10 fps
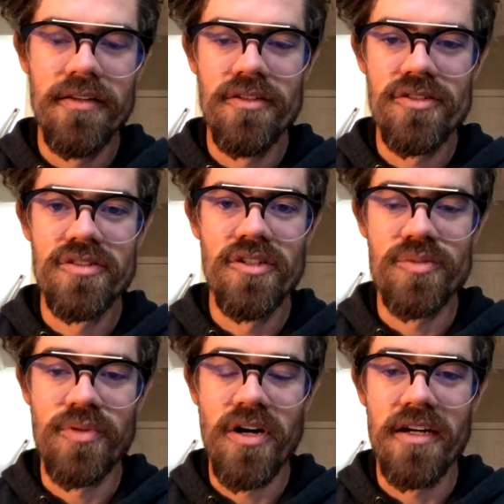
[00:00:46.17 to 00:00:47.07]

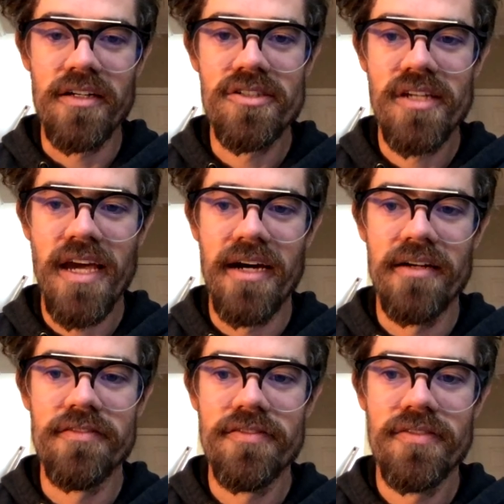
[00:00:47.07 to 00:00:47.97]
Those products
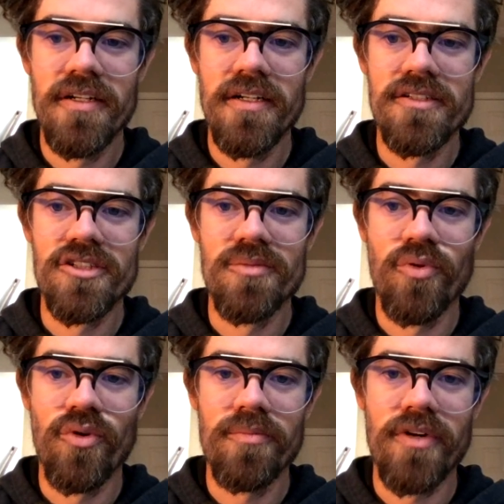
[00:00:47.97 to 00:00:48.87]
have
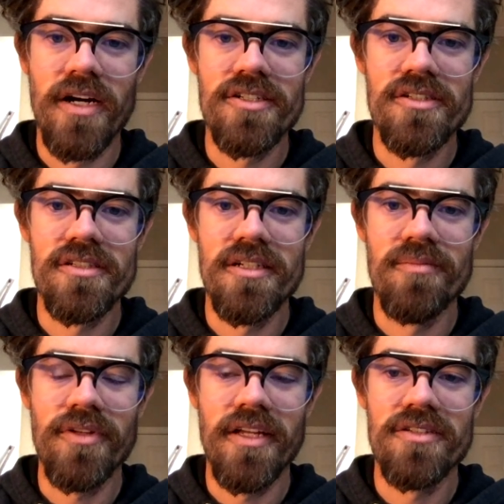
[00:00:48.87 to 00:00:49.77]
support prices
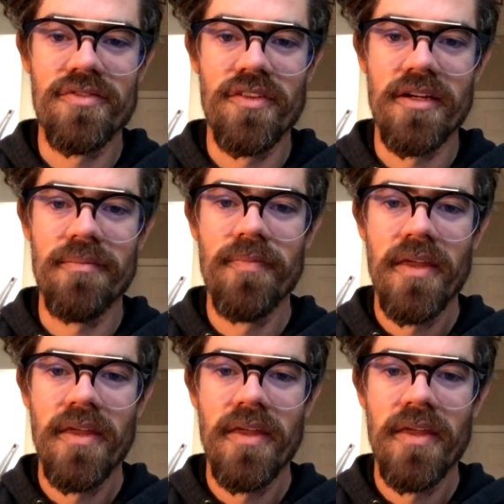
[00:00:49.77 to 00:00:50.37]
in place for them.